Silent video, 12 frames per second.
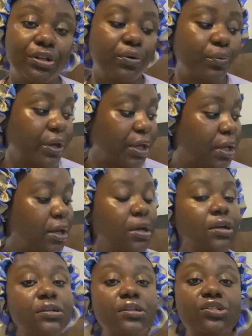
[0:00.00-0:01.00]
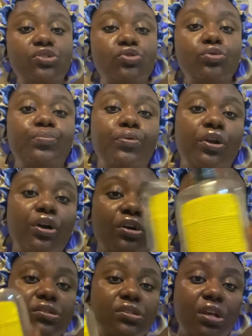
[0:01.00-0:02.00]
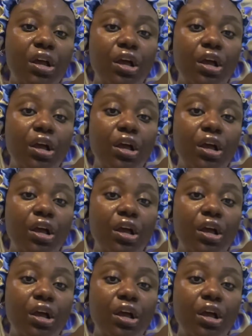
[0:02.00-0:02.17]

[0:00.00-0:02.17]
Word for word: away. These two products,